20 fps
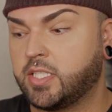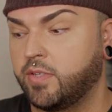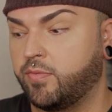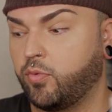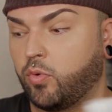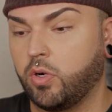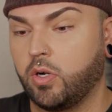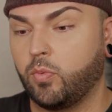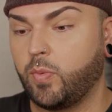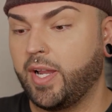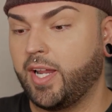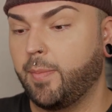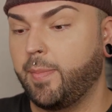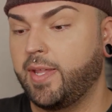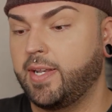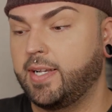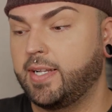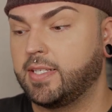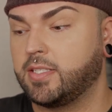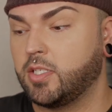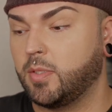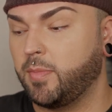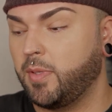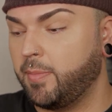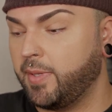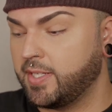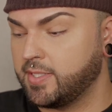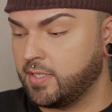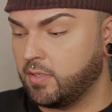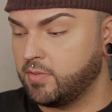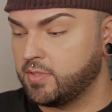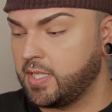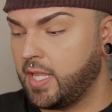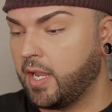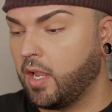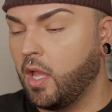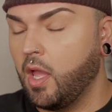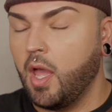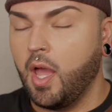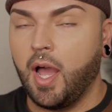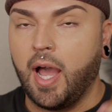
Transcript: Sephora recommended it to me because I was like,